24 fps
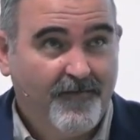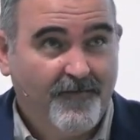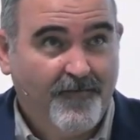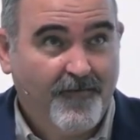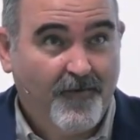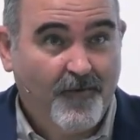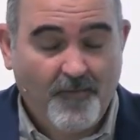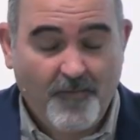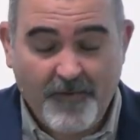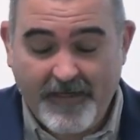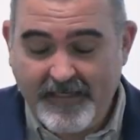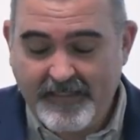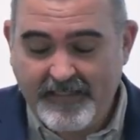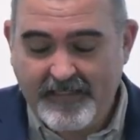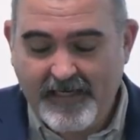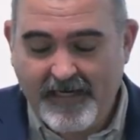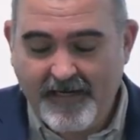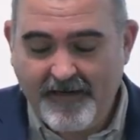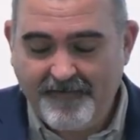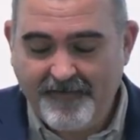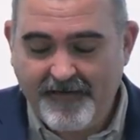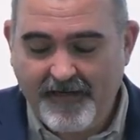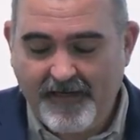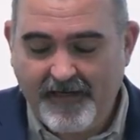four weeks
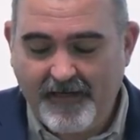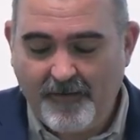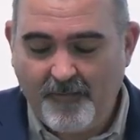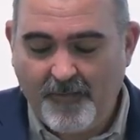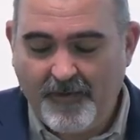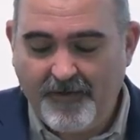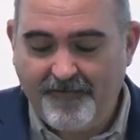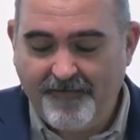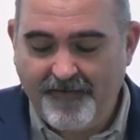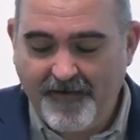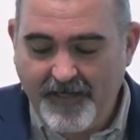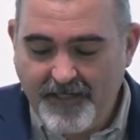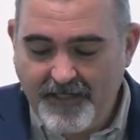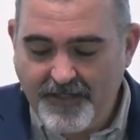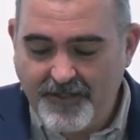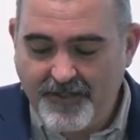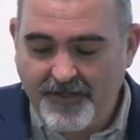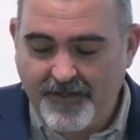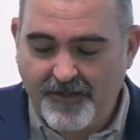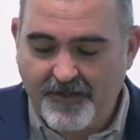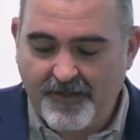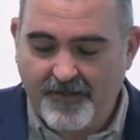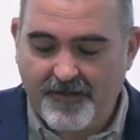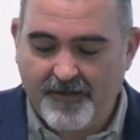left, and then we finish
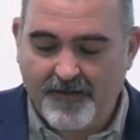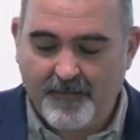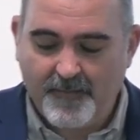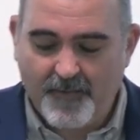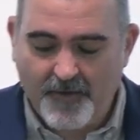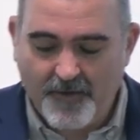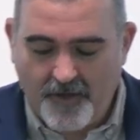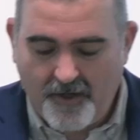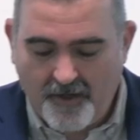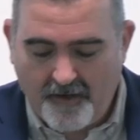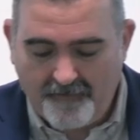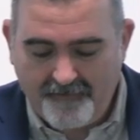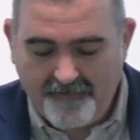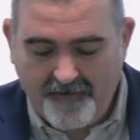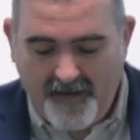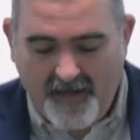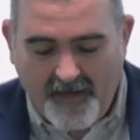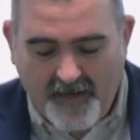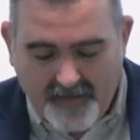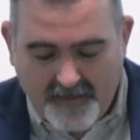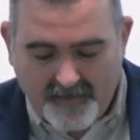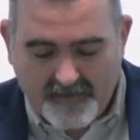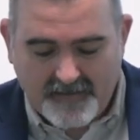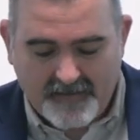the book of
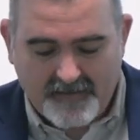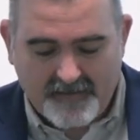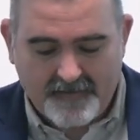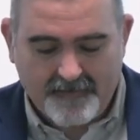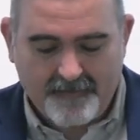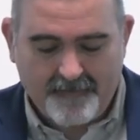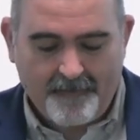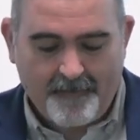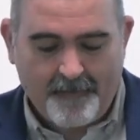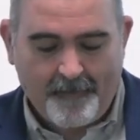Acts.